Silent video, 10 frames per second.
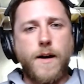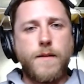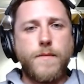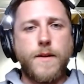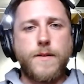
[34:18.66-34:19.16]

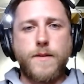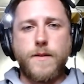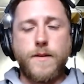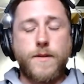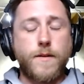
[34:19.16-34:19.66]
it's
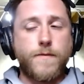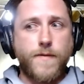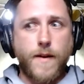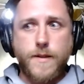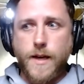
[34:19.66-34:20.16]
a
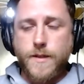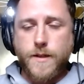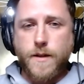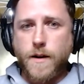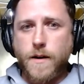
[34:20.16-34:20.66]
fantastic
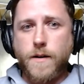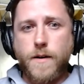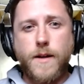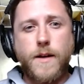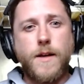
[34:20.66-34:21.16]
card.
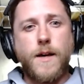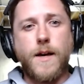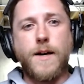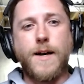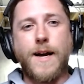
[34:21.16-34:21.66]

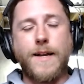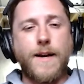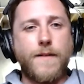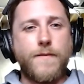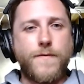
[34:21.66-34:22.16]

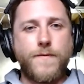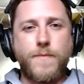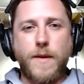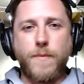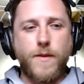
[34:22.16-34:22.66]

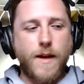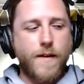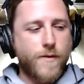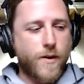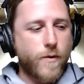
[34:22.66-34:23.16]
People have
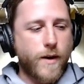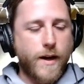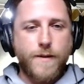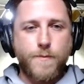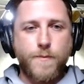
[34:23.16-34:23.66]

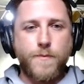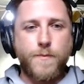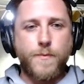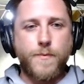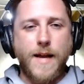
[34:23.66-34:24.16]
agreed,
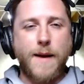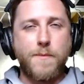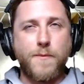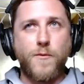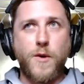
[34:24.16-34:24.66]
not
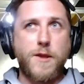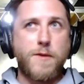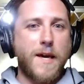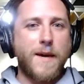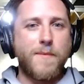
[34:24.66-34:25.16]
with
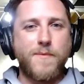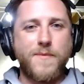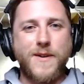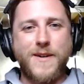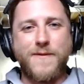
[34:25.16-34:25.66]
me
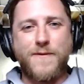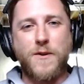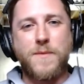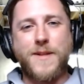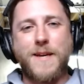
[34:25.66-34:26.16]

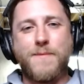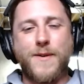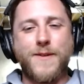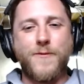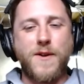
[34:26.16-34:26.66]
verbally,
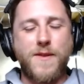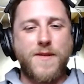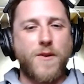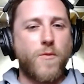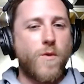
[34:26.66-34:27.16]
but with
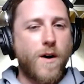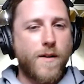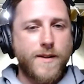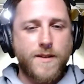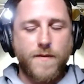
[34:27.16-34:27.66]
their
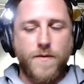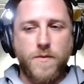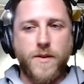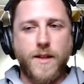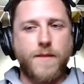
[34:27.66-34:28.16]
wallets. If you
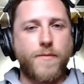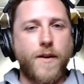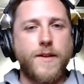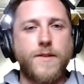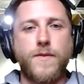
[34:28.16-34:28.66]
look at the
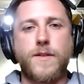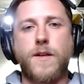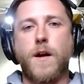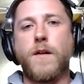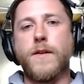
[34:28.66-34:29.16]
price for this
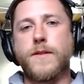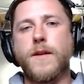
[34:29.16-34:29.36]
card, it's